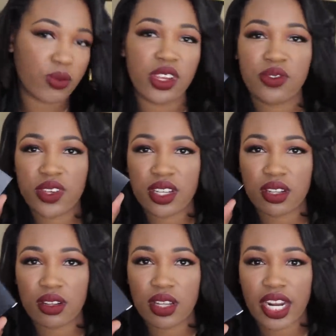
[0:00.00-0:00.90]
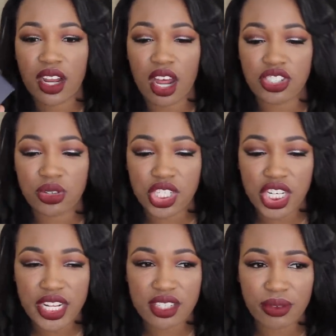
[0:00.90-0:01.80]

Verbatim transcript: refill like contour shades.